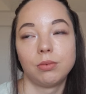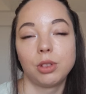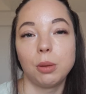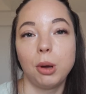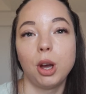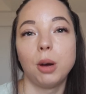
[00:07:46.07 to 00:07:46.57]

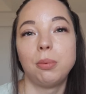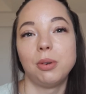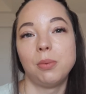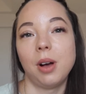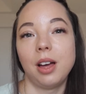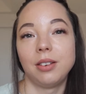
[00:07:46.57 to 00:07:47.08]
The purple
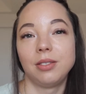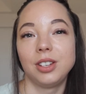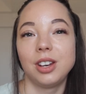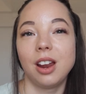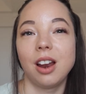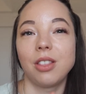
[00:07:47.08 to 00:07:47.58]
one.
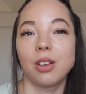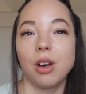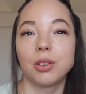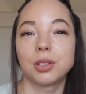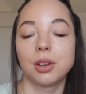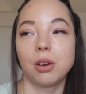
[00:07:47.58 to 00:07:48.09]
You know, like the
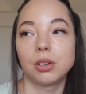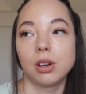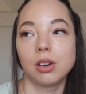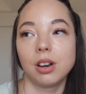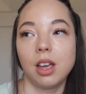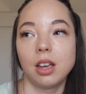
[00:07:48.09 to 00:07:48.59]
Costa hot
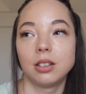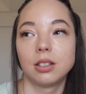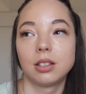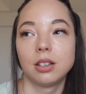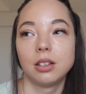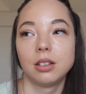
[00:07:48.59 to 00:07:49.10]
chocolates?